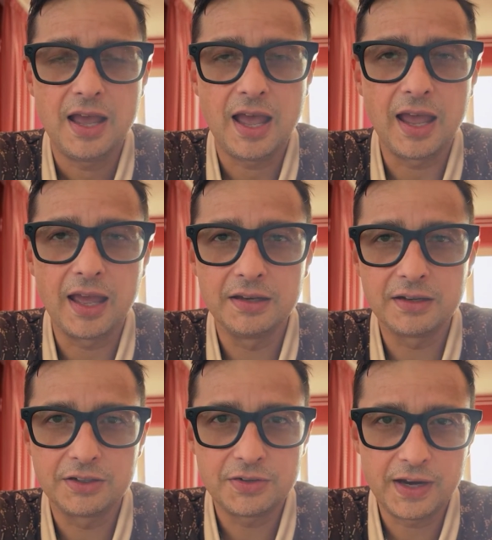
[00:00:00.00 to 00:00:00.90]
And
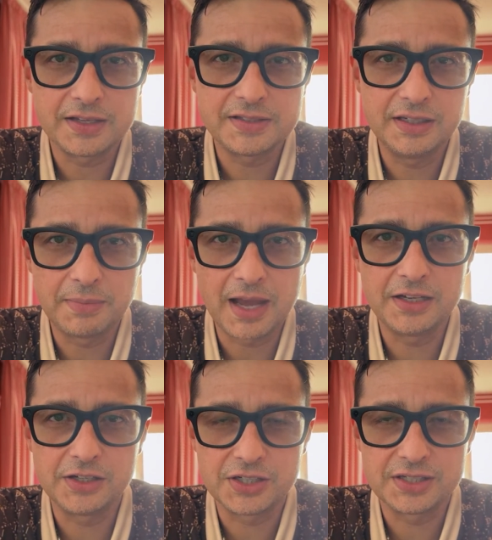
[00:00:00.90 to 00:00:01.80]
Andrea still
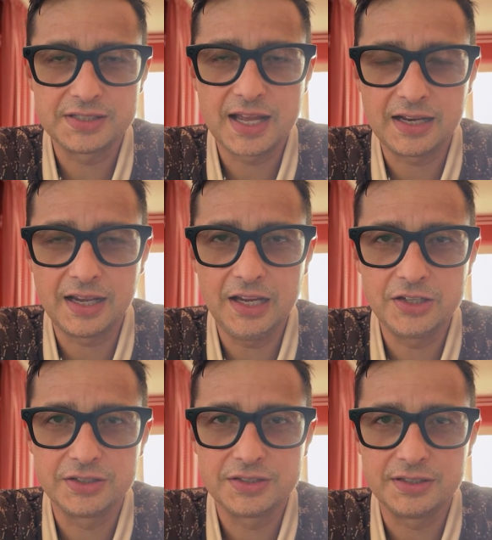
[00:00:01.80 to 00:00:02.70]
manages that
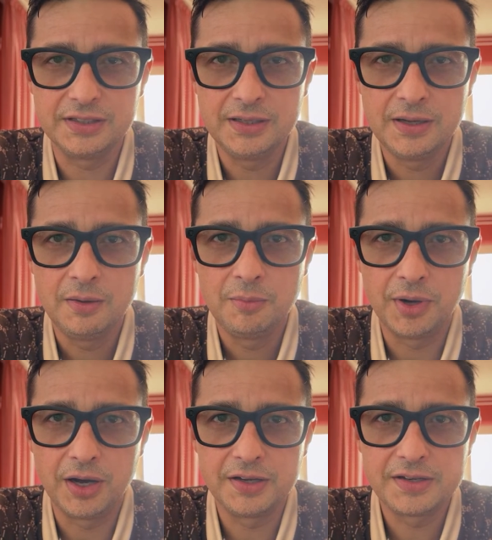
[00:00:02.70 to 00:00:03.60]
agency,
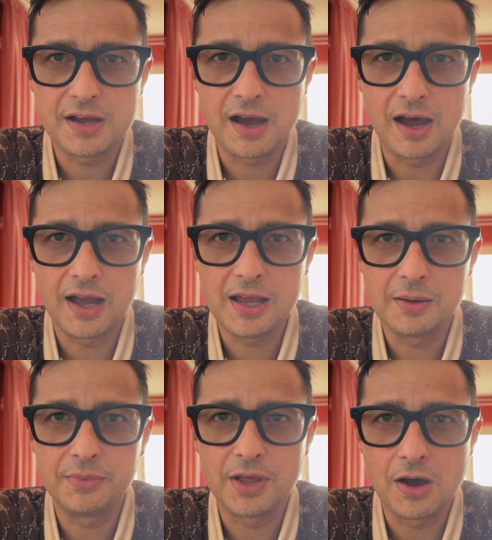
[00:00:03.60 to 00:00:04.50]
but
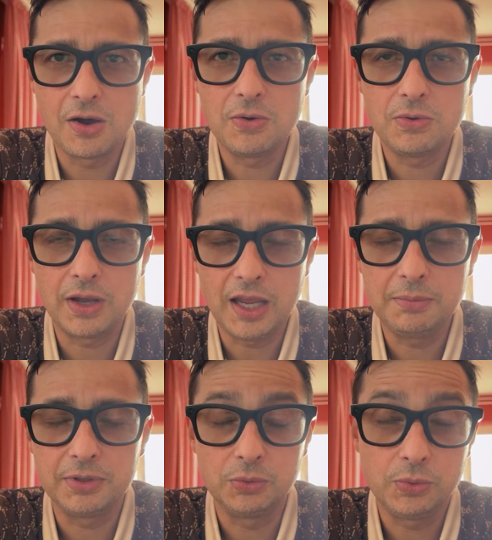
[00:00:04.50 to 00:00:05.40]

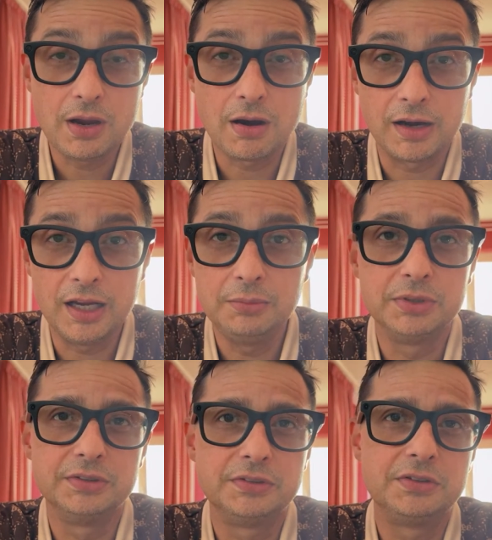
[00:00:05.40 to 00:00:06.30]
we are
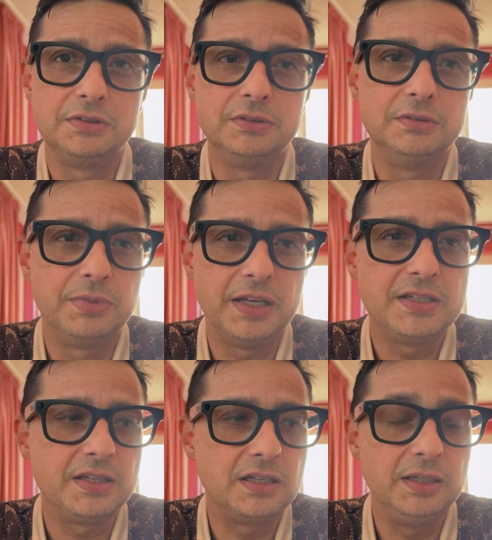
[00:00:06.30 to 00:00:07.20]
able to
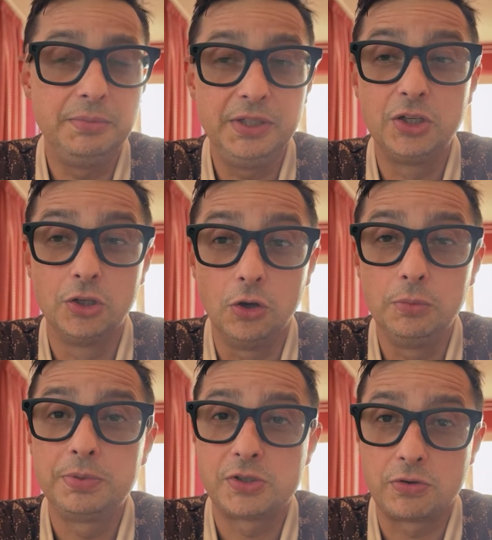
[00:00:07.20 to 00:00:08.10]
basically be
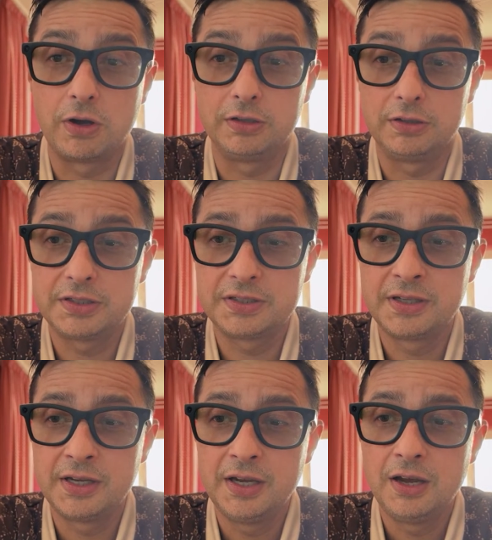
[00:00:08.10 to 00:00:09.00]
globetrotters
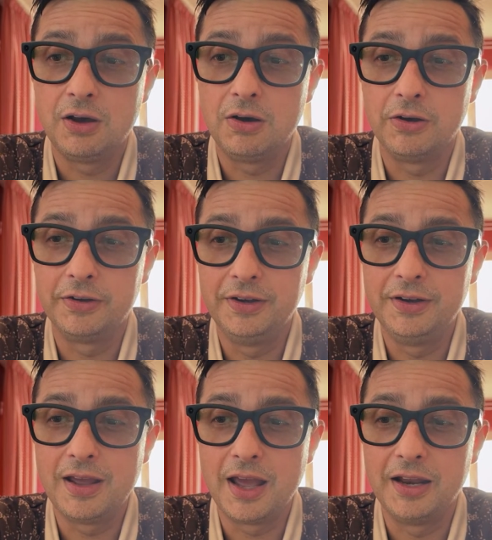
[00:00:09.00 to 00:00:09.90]

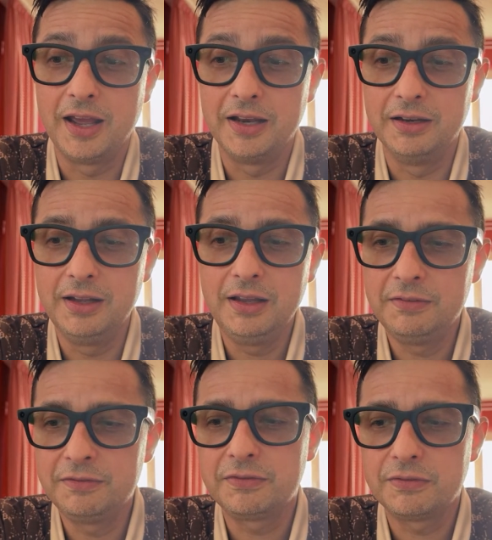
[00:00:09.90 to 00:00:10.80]
and
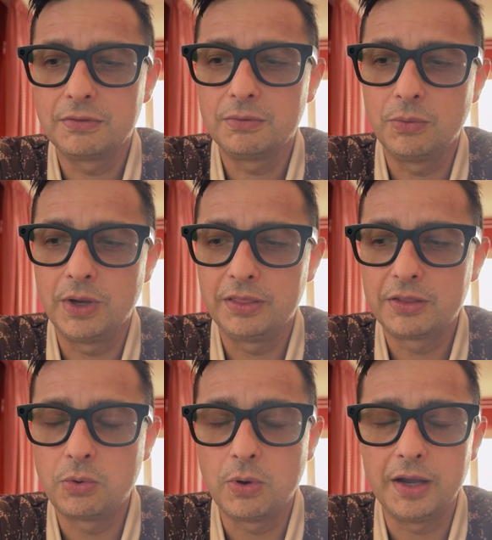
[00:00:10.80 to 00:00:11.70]
live
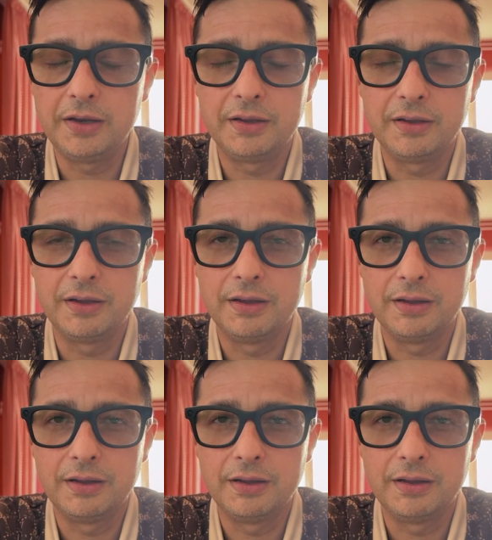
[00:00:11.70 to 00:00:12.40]
with quite a